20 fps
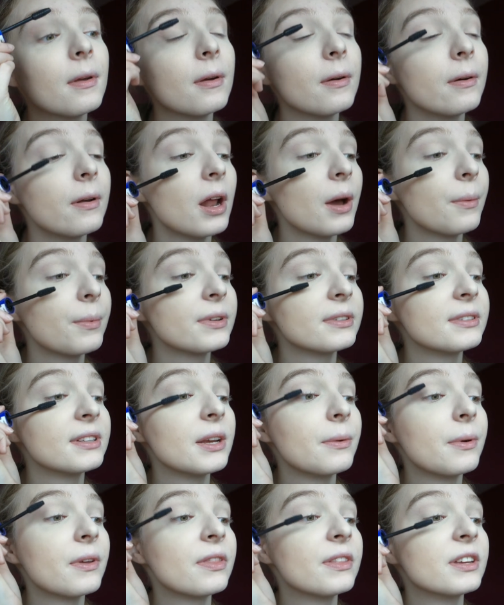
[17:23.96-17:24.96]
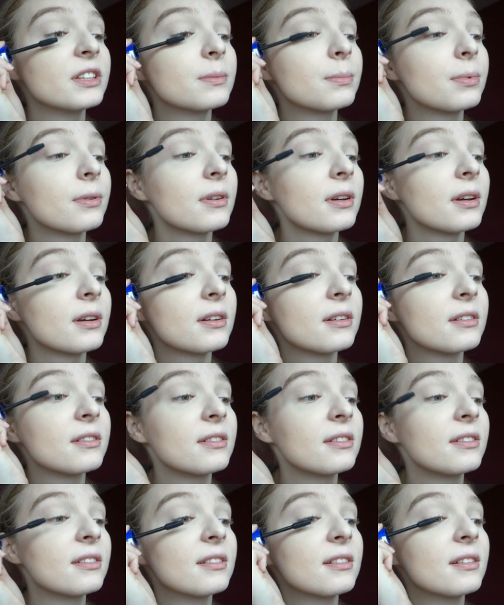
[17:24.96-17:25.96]
And I would see with this
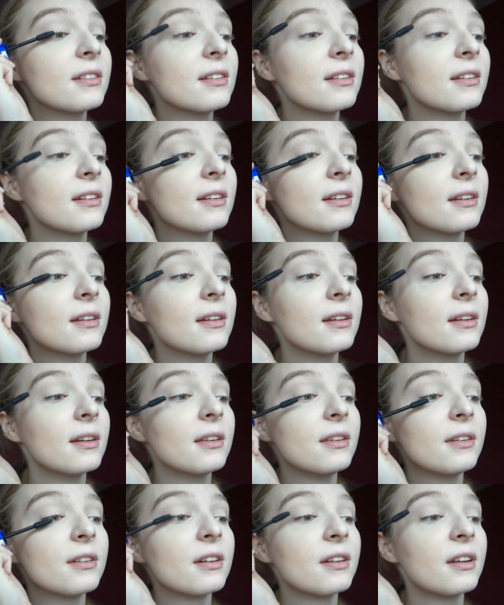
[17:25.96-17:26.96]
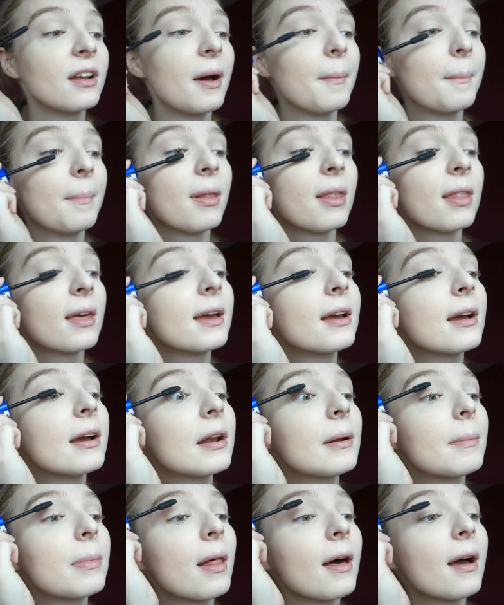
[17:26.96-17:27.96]
product, you can blink and
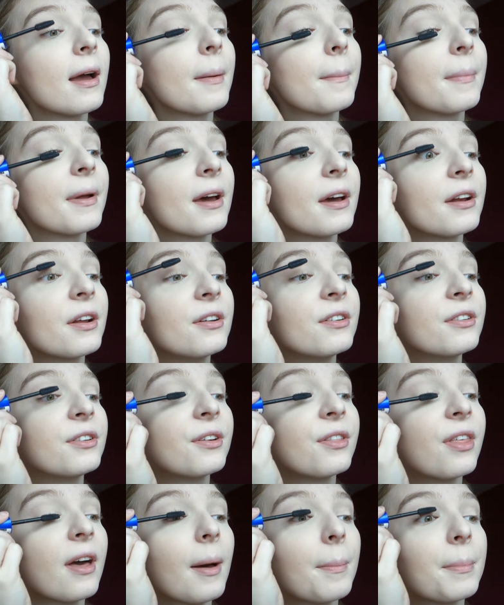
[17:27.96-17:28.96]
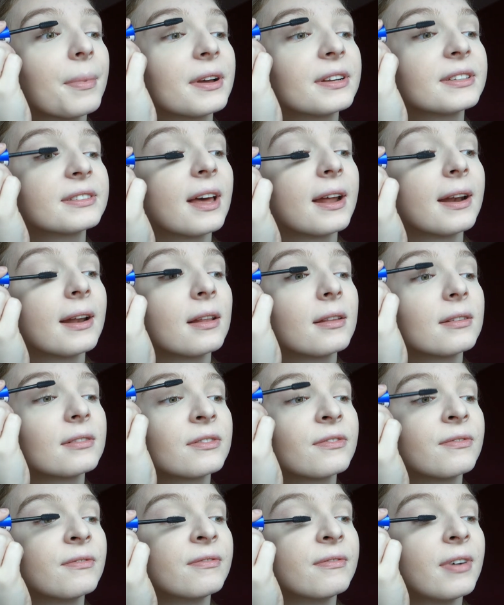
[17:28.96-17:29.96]
apply it, but I don't do that because then it's
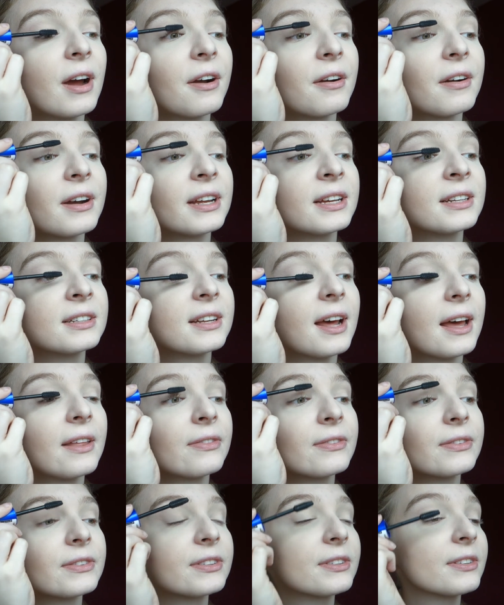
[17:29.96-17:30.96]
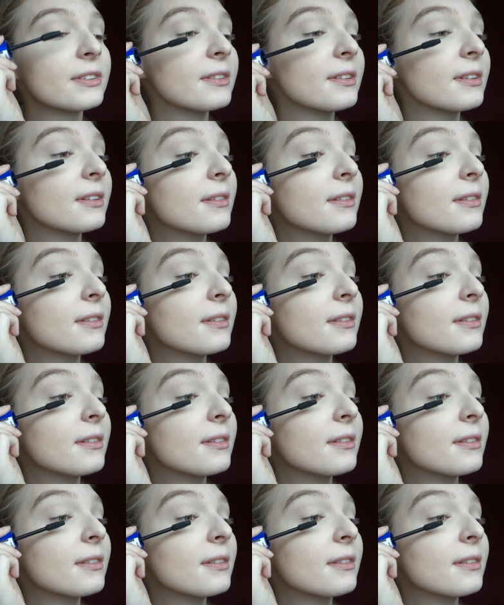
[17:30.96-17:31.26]
very intense.